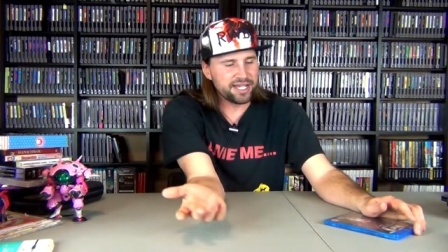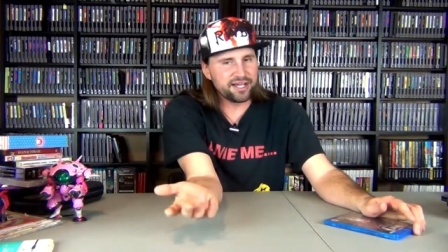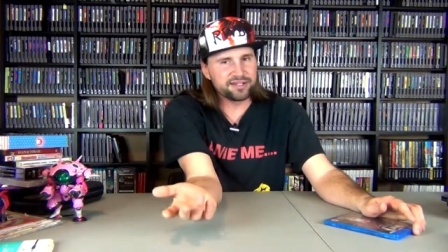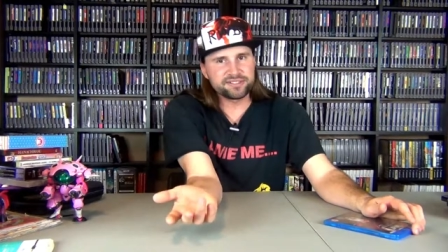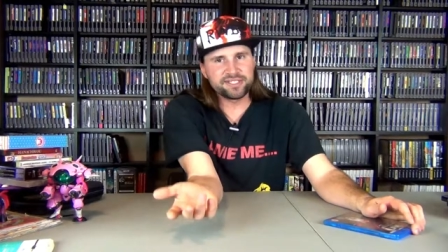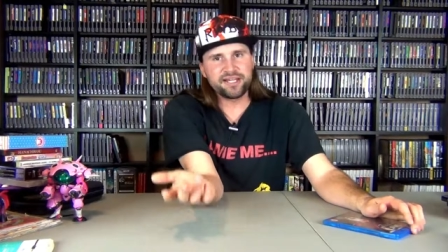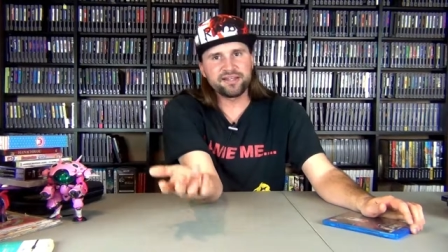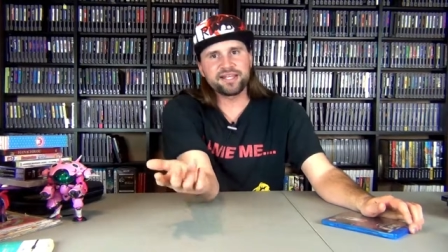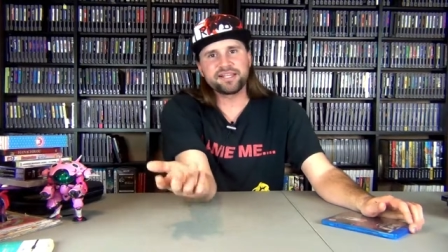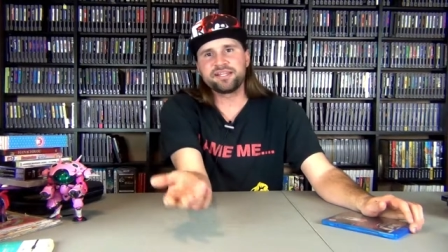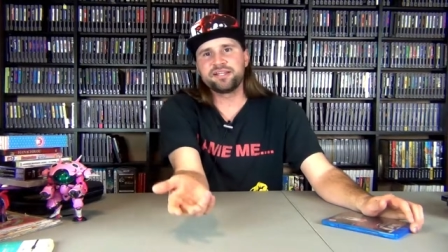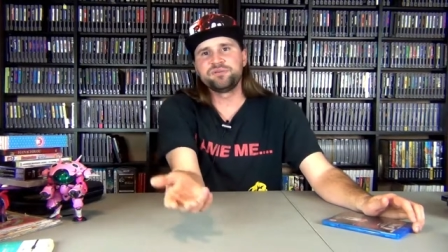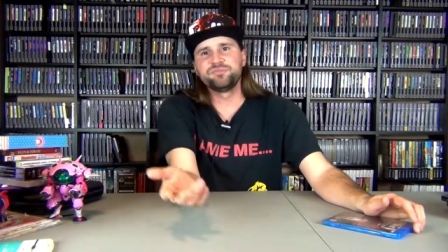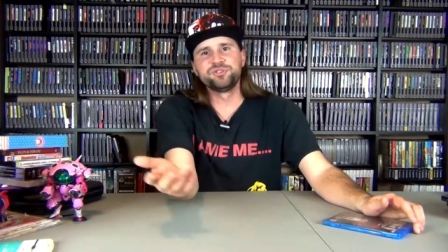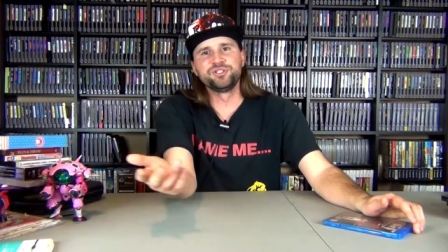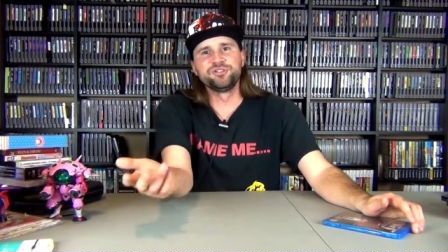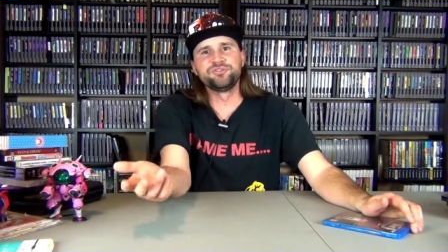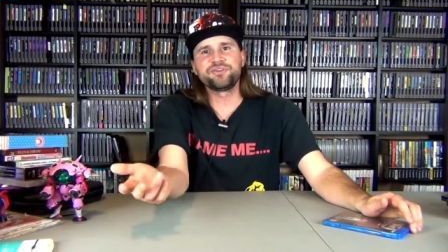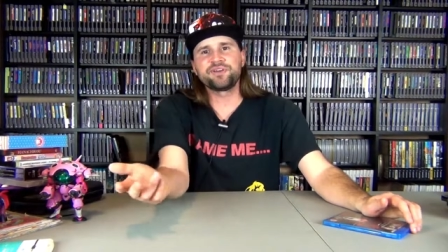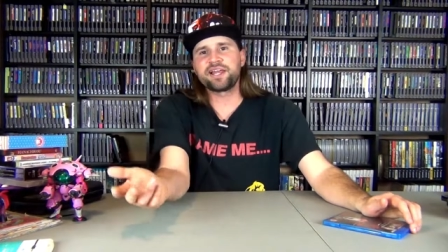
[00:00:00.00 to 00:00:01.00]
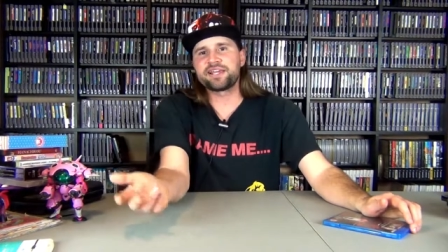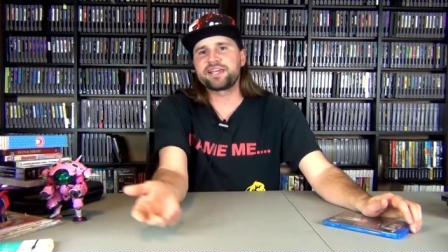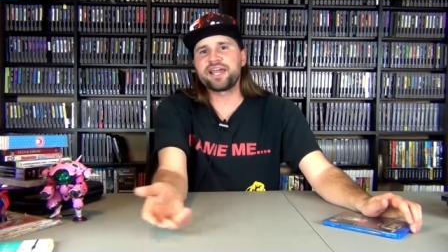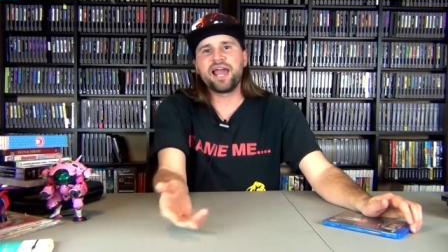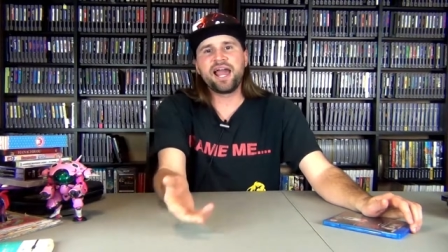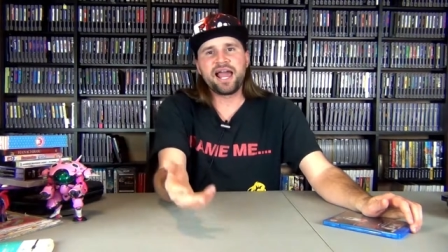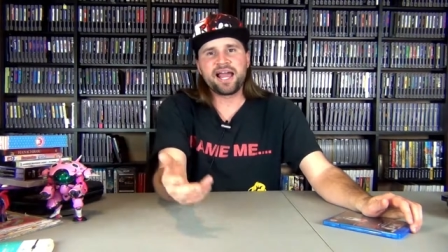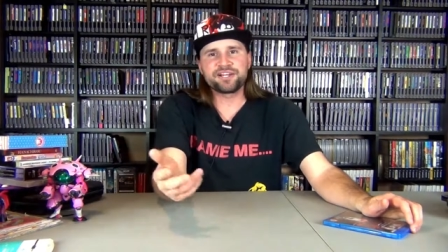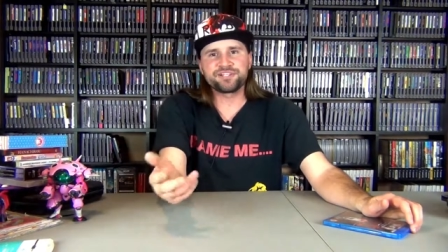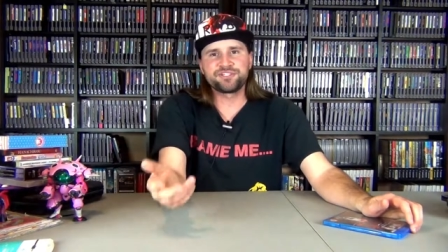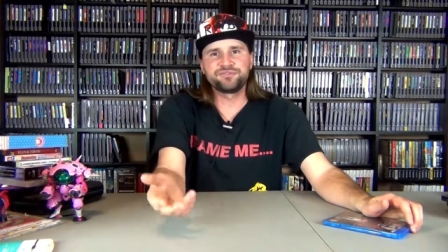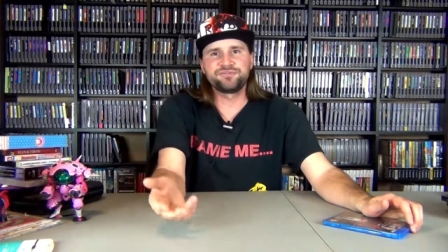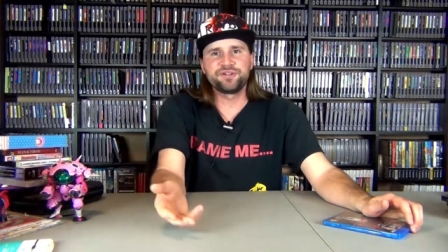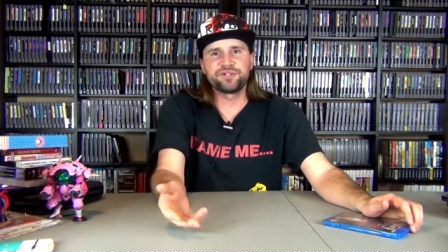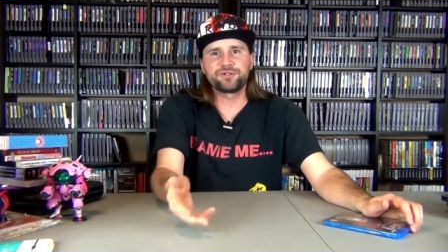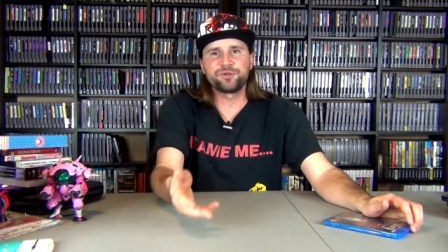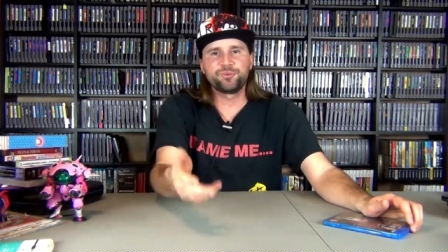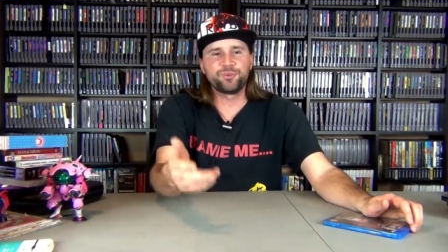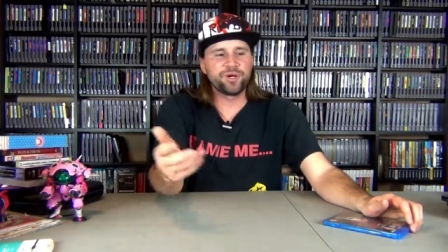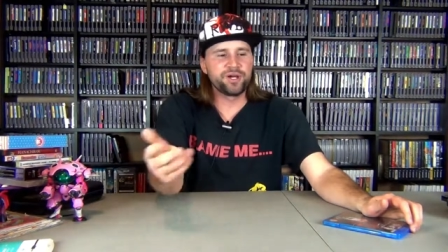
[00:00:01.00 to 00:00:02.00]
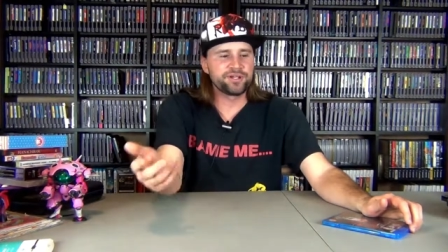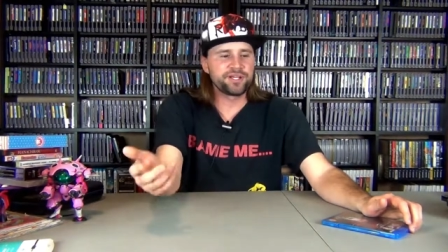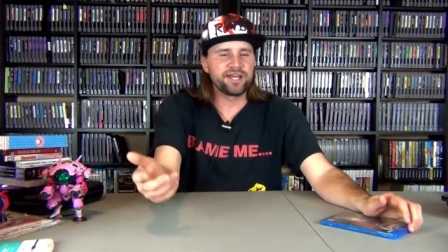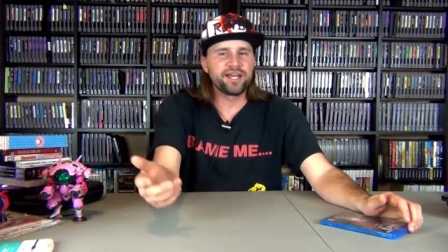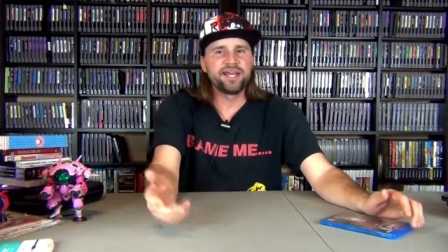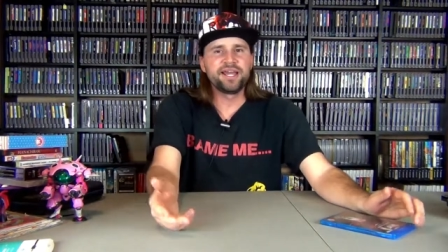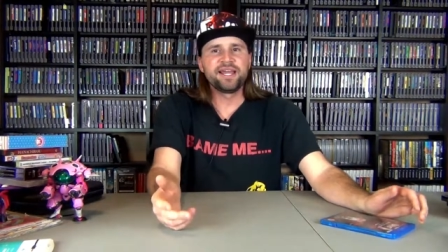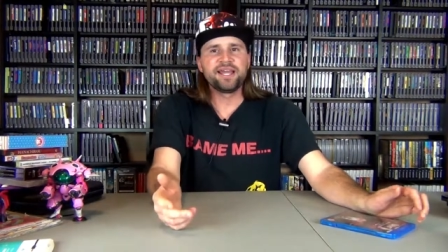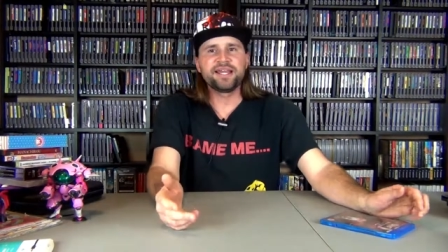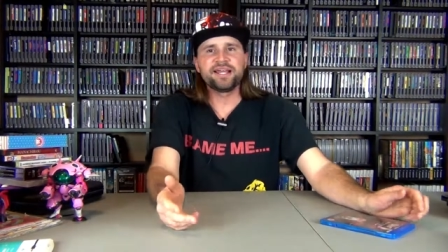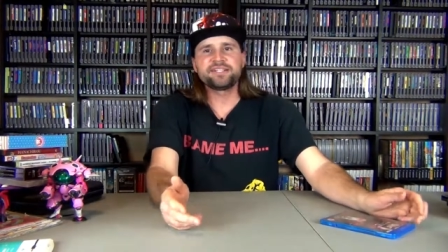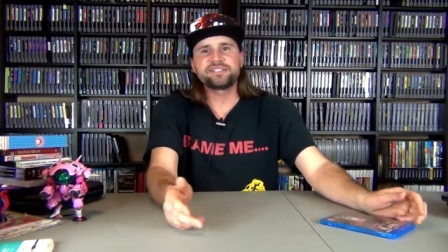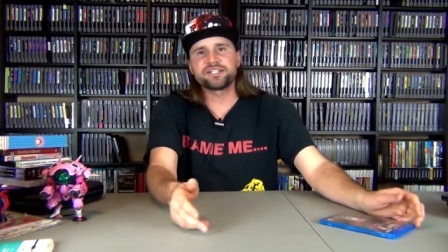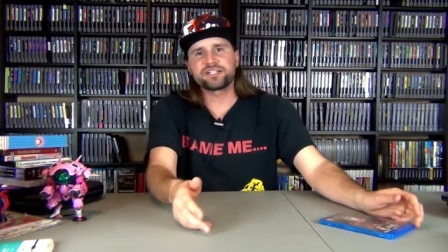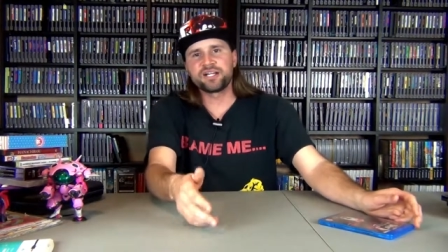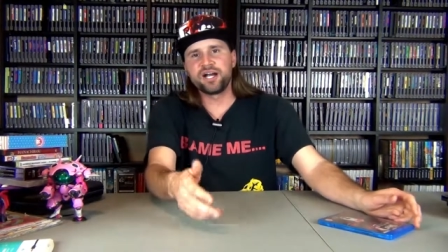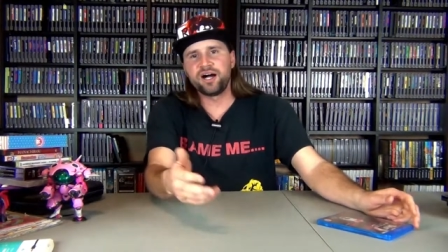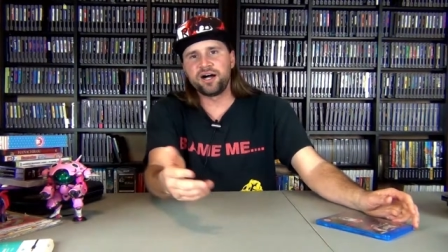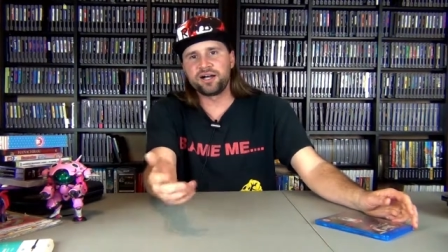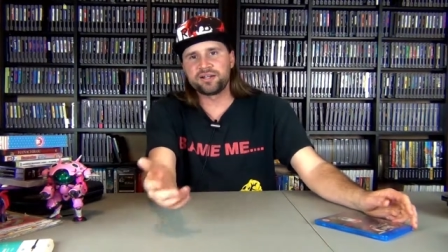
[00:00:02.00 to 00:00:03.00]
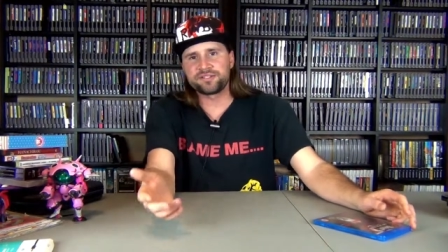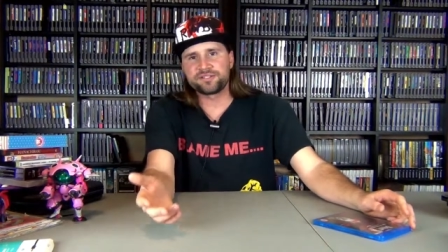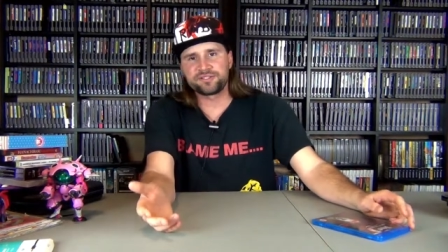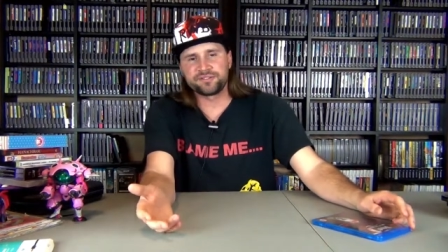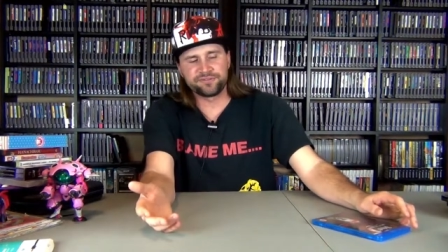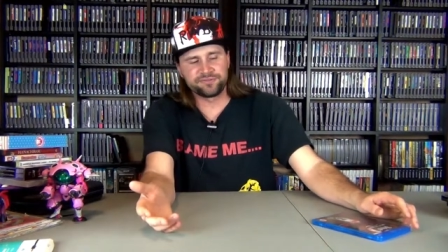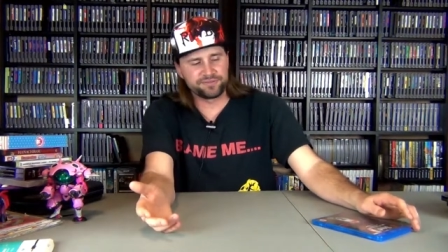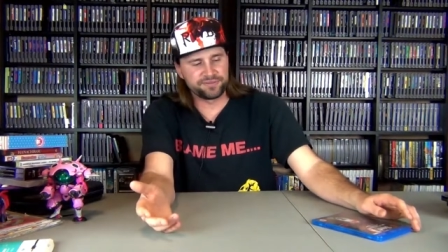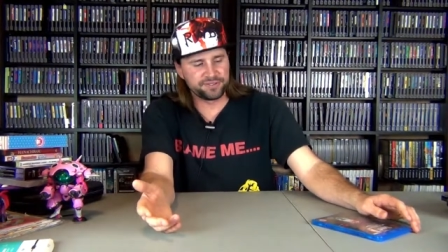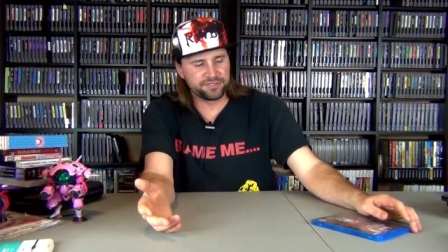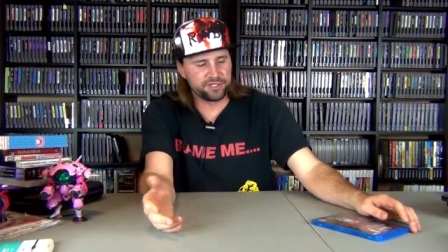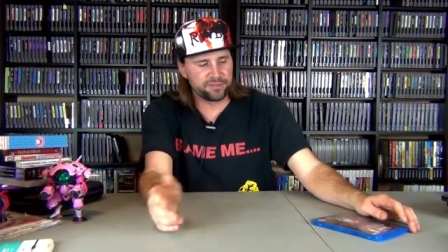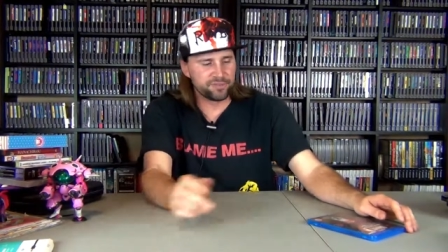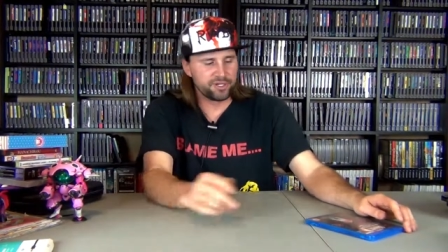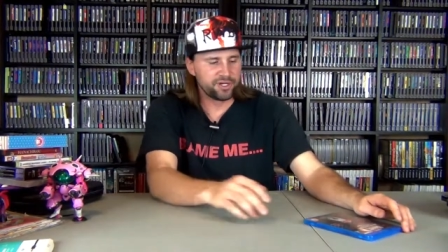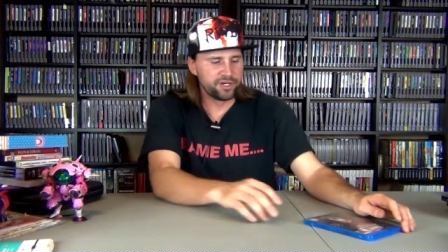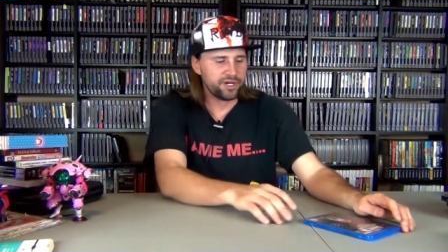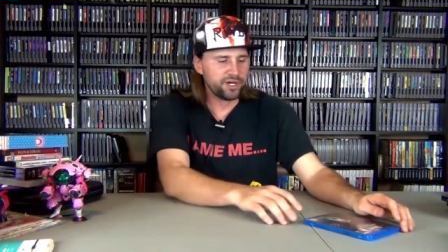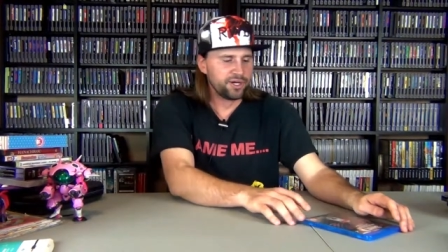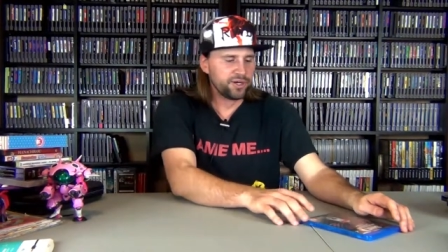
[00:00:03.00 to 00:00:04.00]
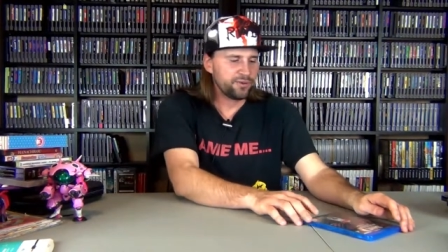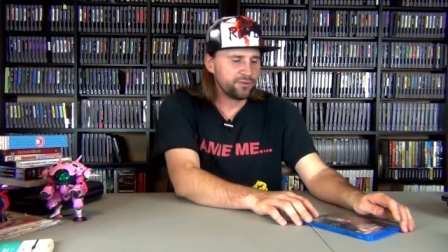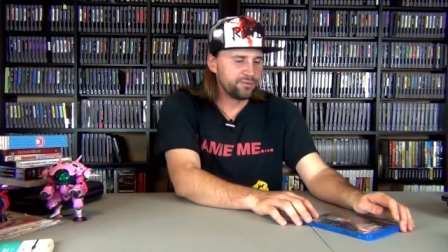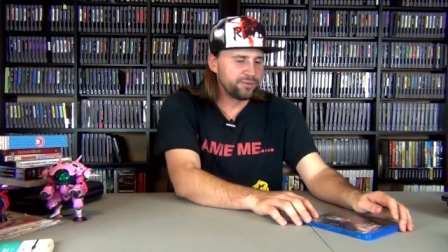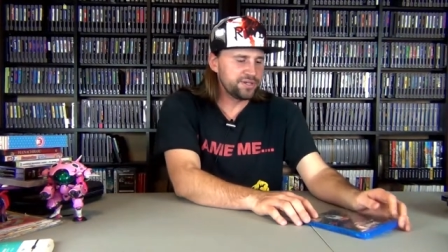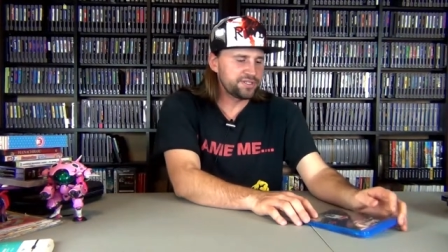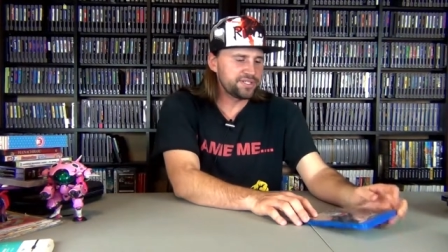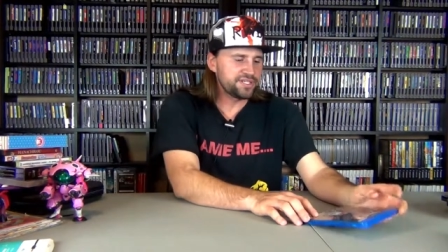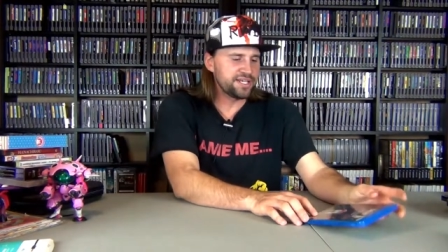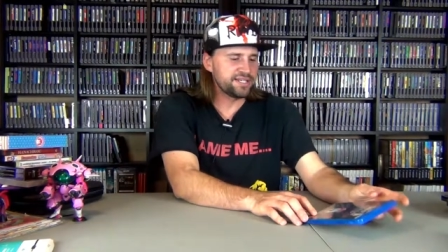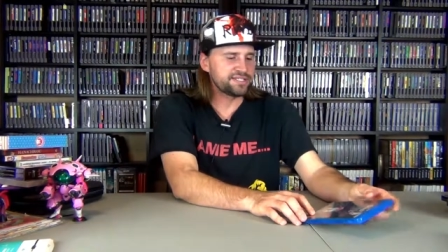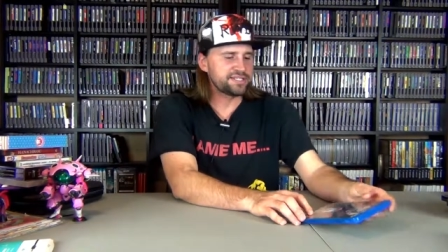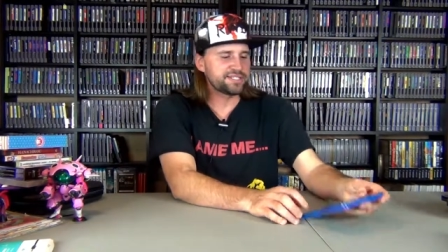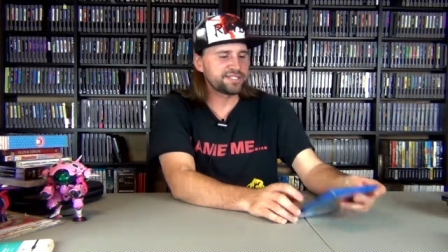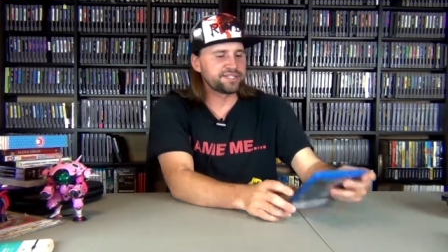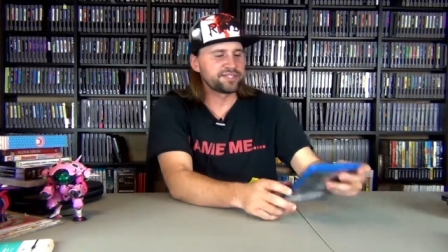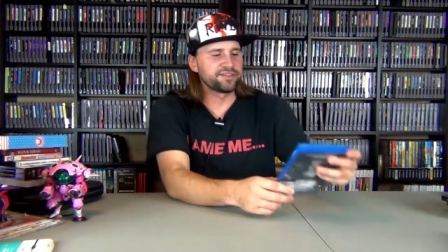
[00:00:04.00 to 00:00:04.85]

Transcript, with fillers: Now, it's not like a movie, like an action flick or whatnot. It's a concert film, which is